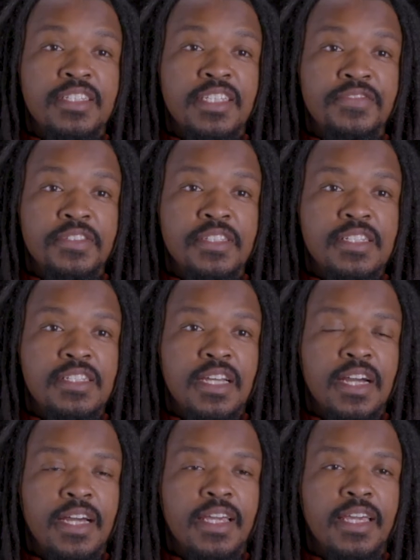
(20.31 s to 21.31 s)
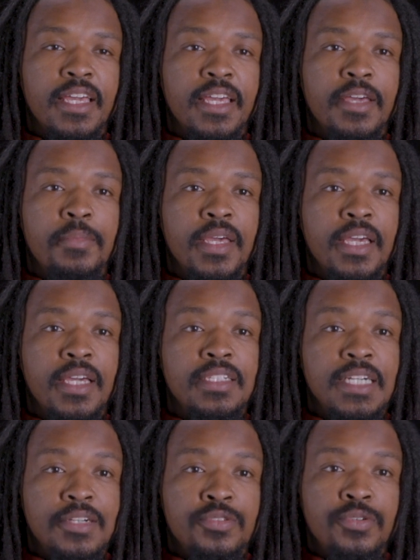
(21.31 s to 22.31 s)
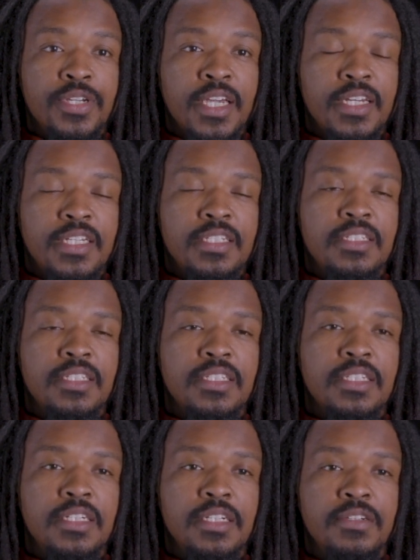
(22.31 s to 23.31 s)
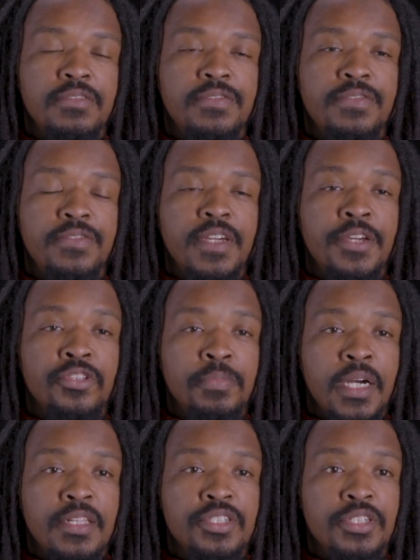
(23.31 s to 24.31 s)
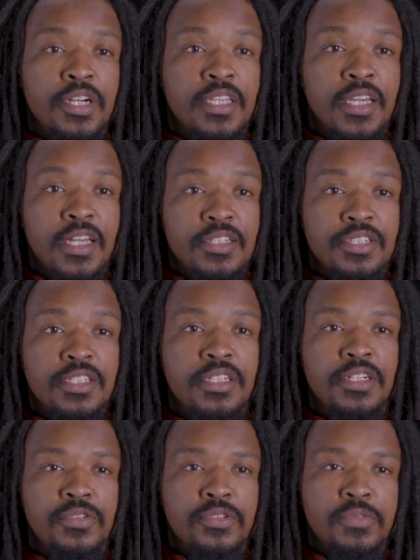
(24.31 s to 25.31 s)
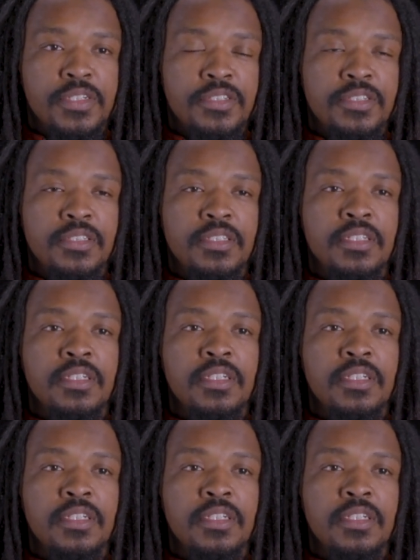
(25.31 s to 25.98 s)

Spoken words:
Stevens. I am a doctoral candidate of anthropology and archaeology here at Northwestern.